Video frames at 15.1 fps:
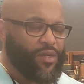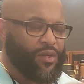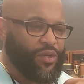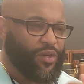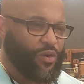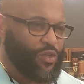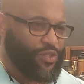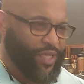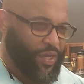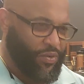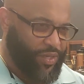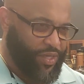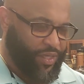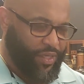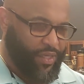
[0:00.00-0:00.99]
the Girl
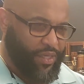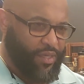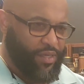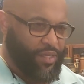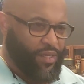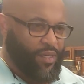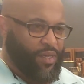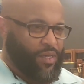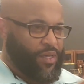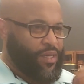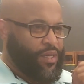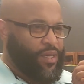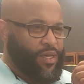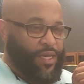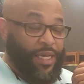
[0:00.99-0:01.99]
Scout cookie,
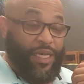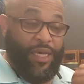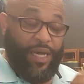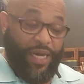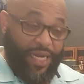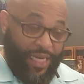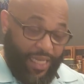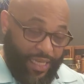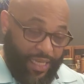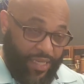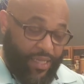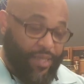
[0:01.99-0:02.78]
honey,